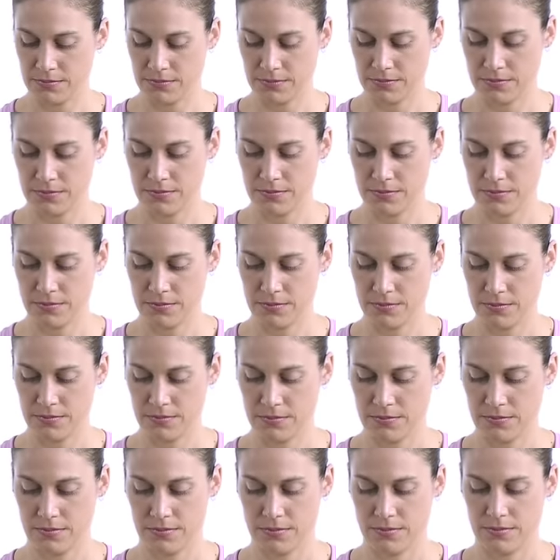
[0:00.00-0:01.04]

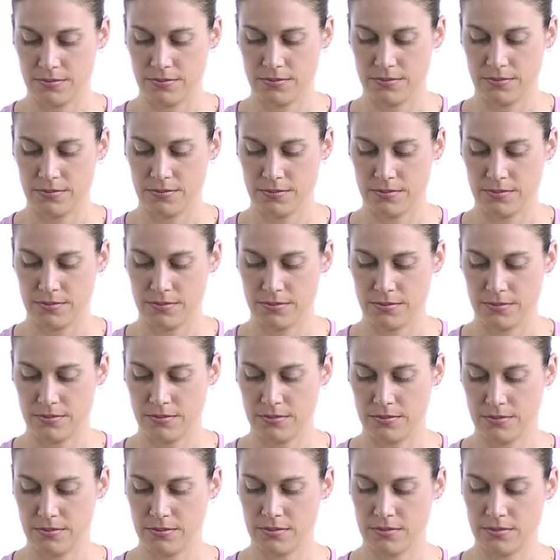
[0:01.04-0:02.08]

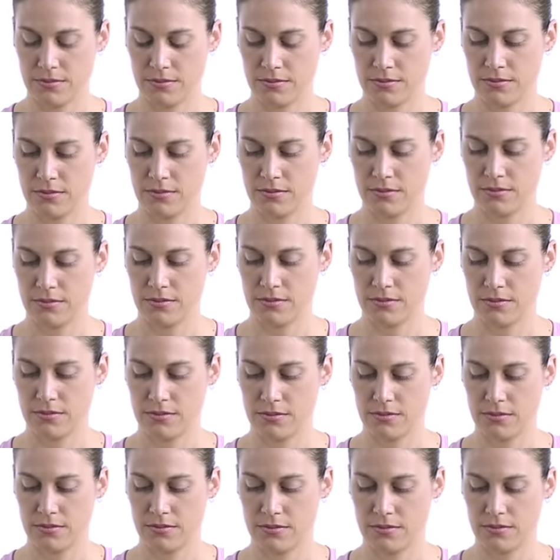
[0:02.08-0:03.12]

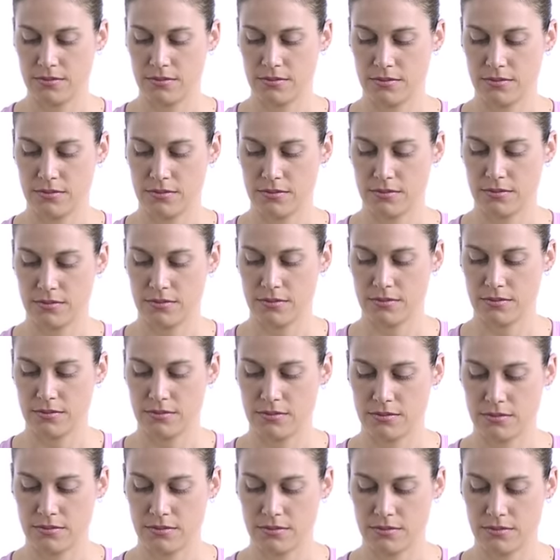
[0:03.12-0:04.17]

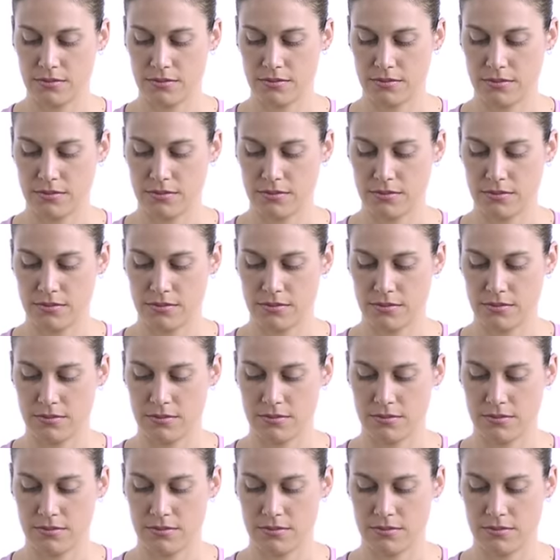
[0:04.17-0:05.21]

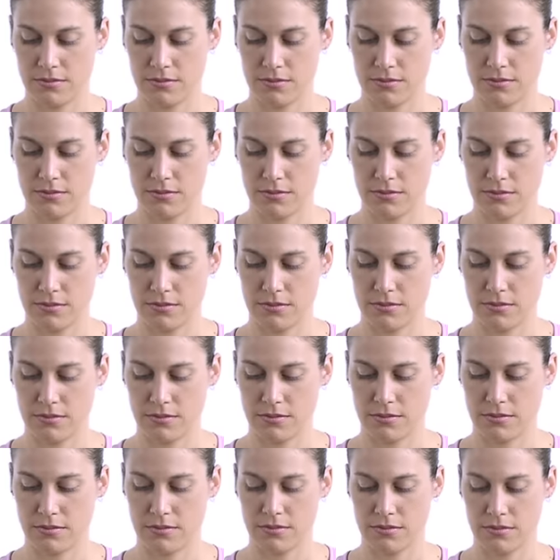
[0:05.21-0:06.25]

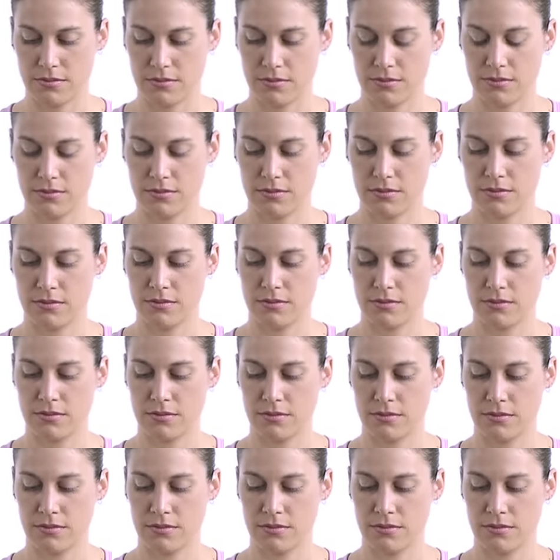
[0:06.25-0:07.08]
Nobody speaks.